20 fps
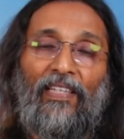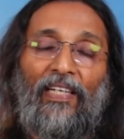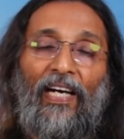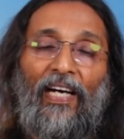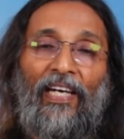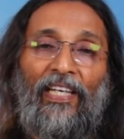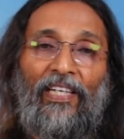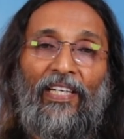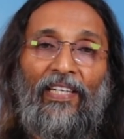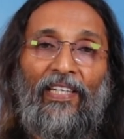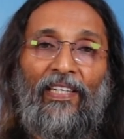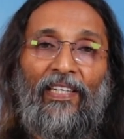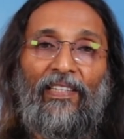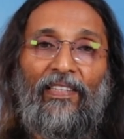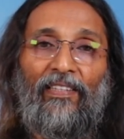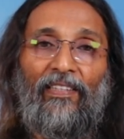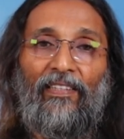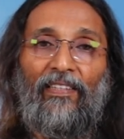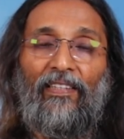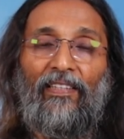karana